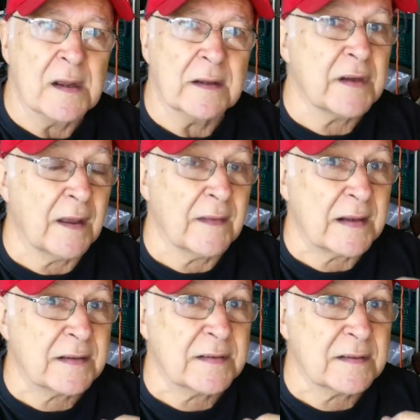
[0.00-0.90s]
And so
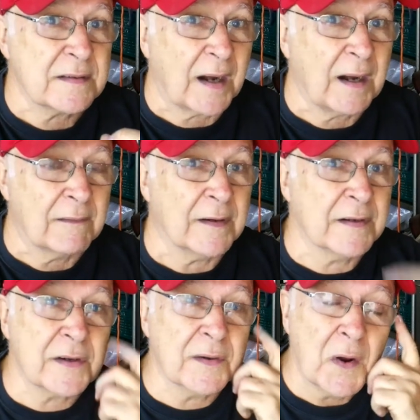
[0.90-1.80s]
that's the second
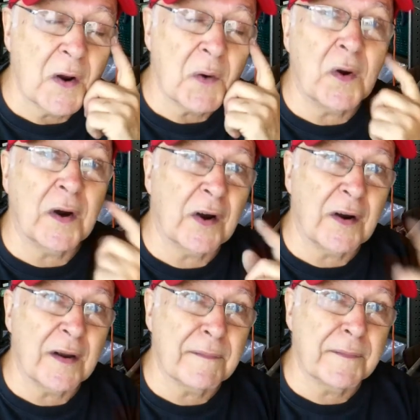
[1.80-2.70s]
reason why
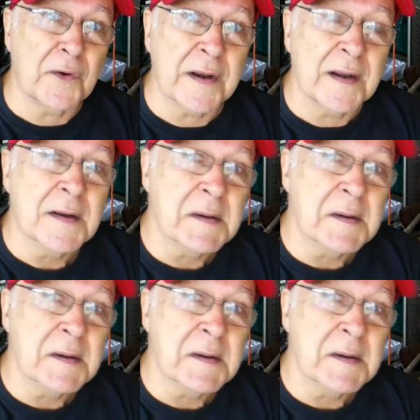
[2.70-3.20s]
I avoid